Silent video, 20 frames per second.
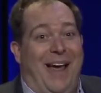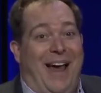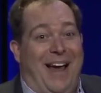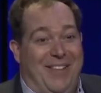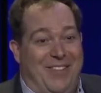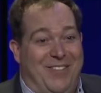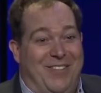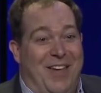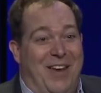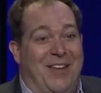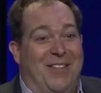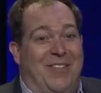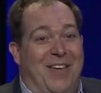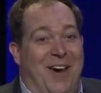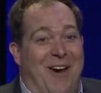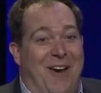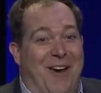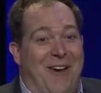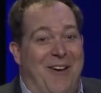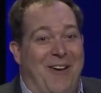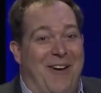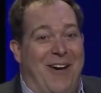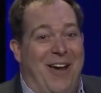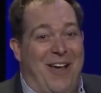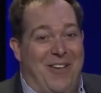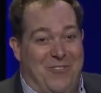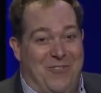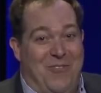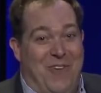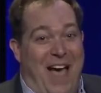and send it there
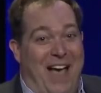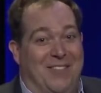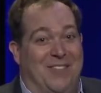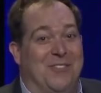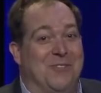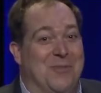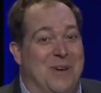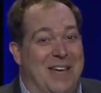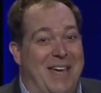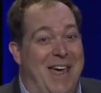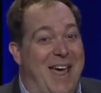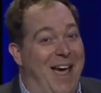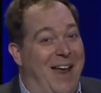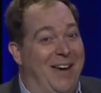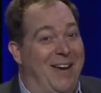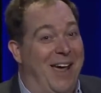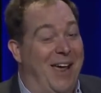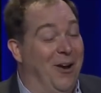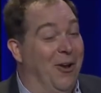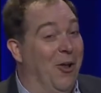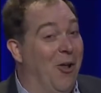as fast as we can. And